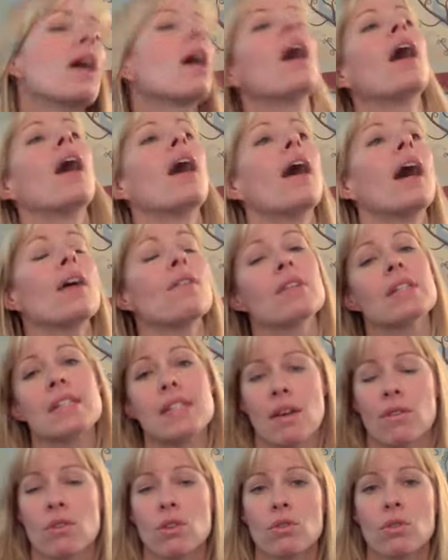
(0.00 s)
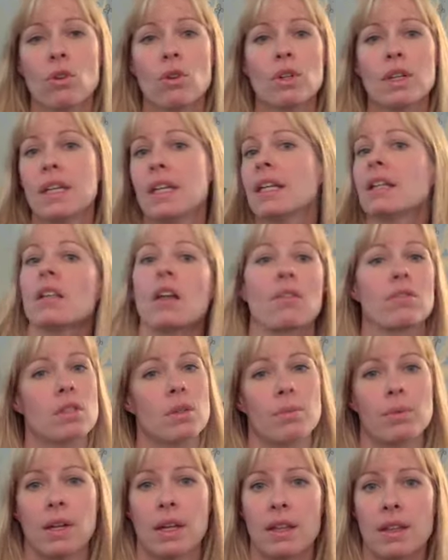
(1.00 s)
I have a 7-year-old, and he loves to
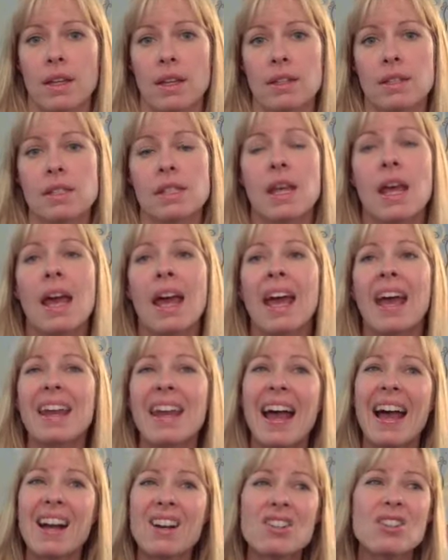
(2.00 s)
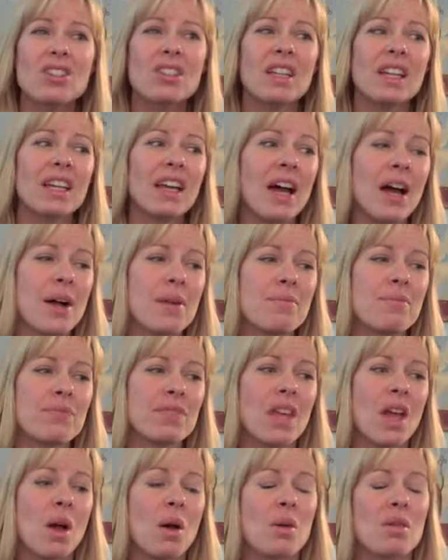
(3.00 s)
play this. And actually,
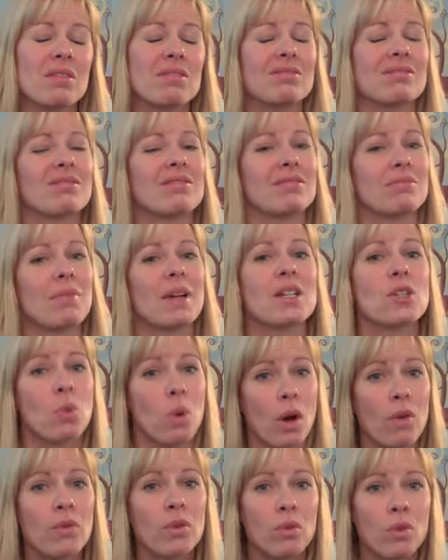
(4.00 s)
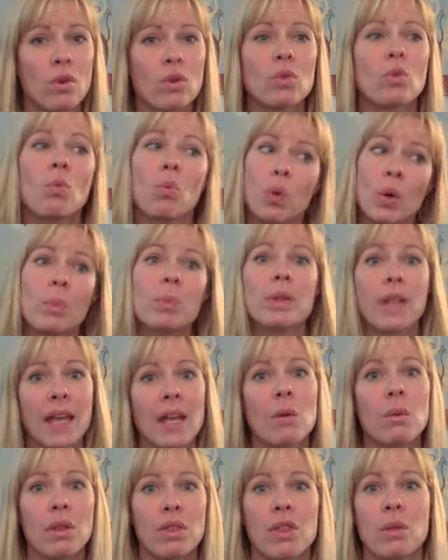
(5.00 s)
my 12-year-old will play
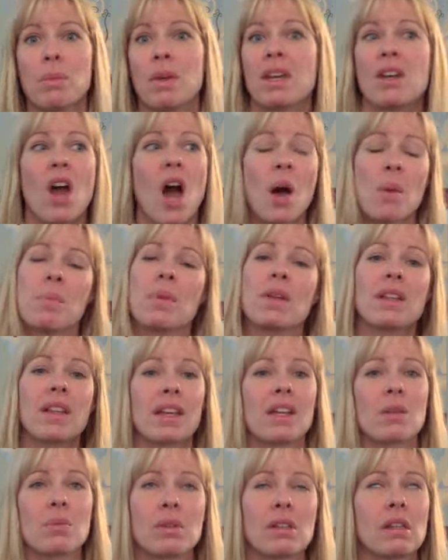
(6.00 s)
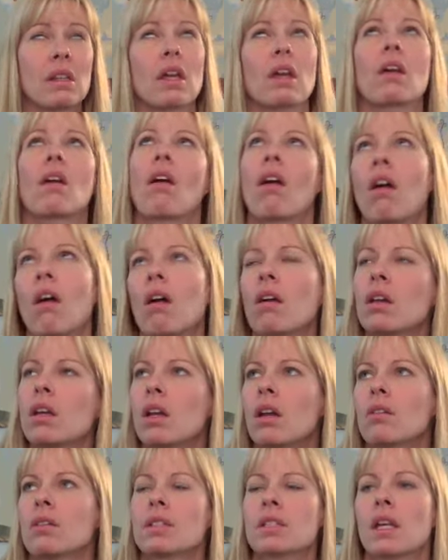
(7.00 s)
it with him and not be like, you
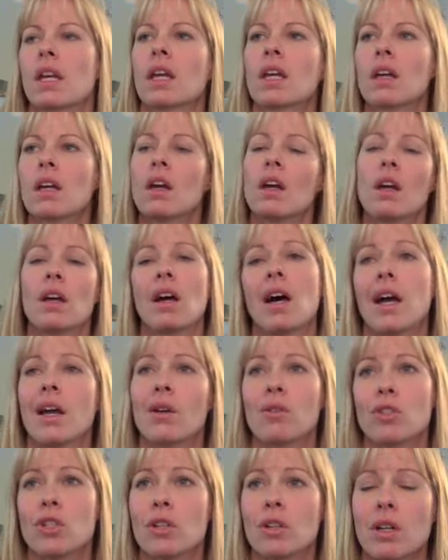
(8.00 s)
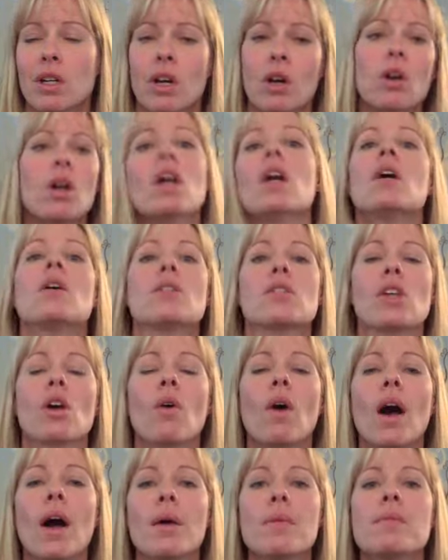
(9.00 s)
know, it's like, hi ho cheerio. So,
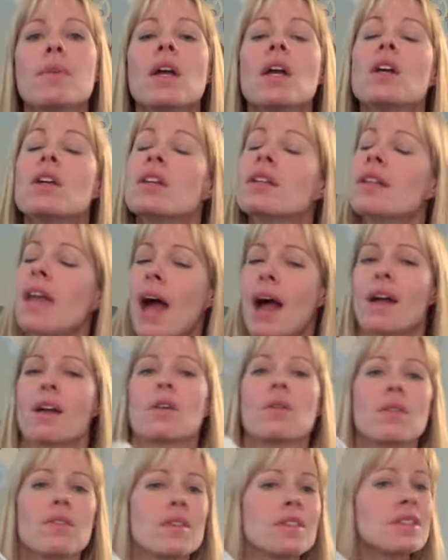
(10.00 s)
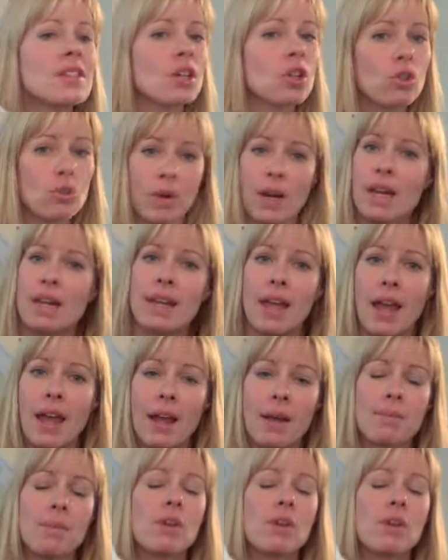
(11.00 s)
yeah, this is a great game.